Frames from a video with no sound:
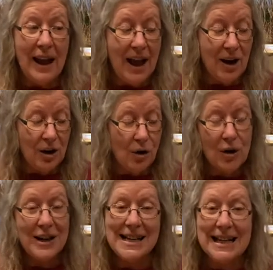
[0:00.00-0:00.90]
our
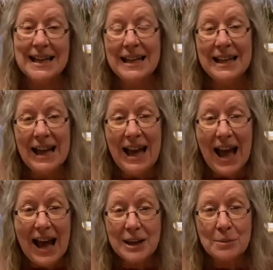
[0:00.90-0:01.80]
Arctic
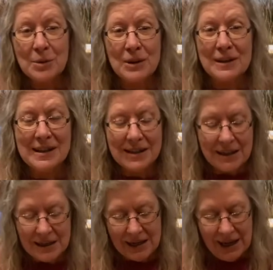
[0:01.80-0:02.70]
animals
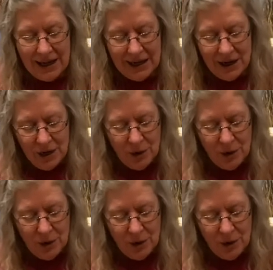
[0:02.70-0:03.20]
today.